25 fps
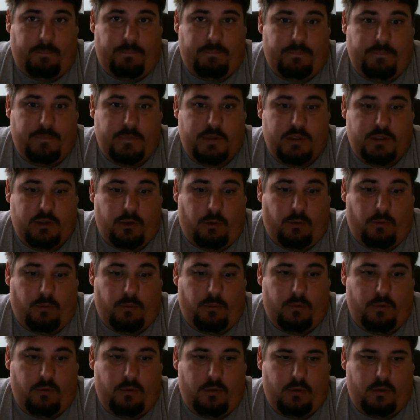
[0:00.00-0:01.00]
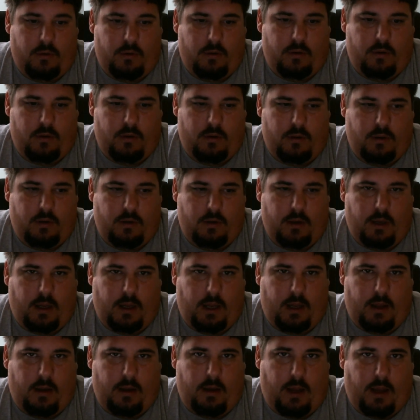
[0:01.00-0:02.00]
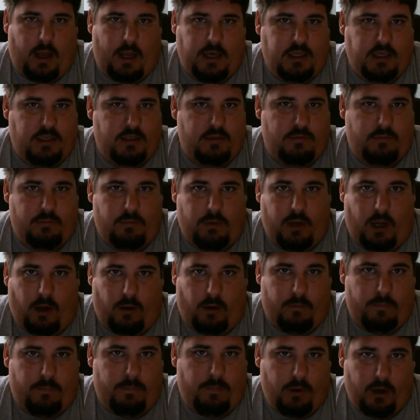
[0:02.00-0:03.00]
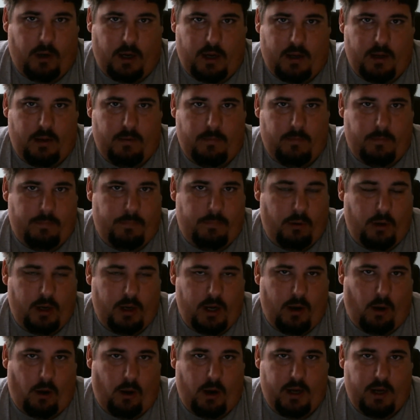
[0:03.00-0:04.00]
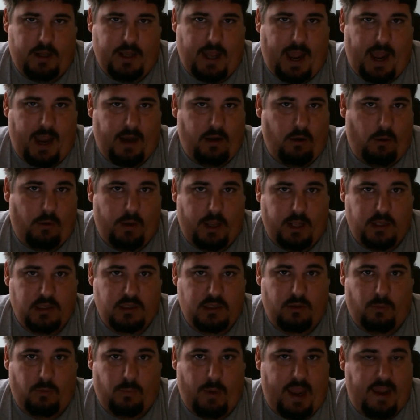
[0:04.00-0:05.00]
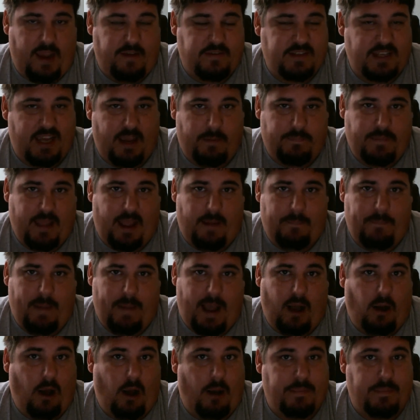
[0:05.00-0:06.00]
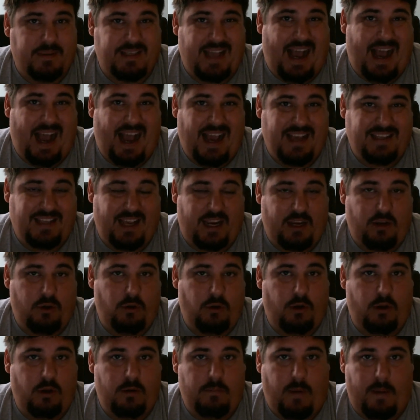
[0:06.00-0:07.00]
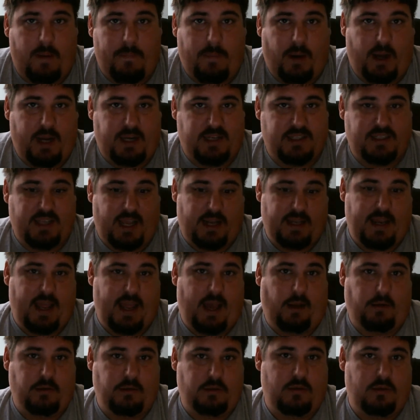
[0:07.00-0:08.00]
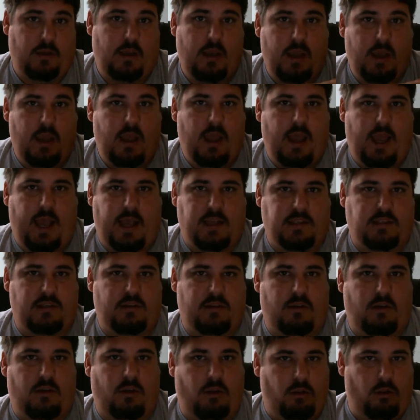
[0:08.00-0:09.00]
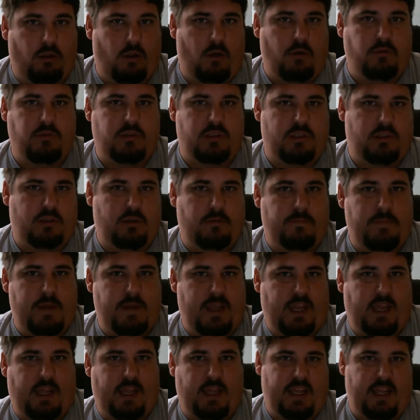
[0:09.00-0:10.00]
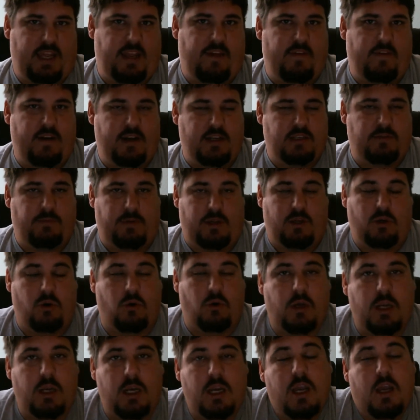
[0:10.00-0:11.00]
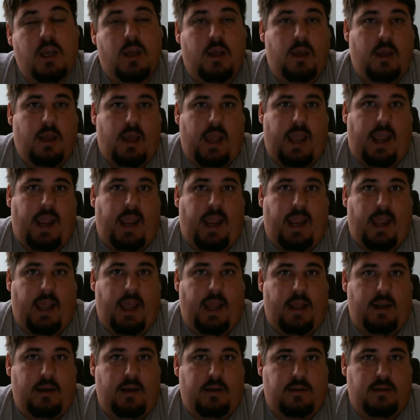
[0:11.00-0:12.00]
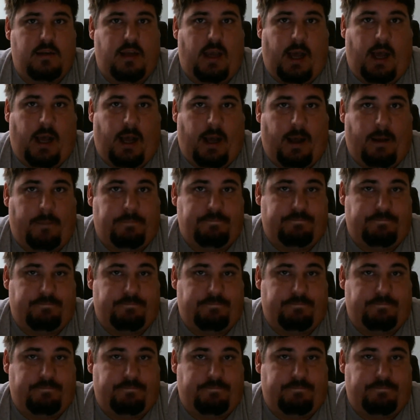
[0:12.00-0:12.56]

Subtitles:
So I just, put it on a diagonal against the waves, kept that bow up as high as I could. My buddy sat down as close to being even as we could, and I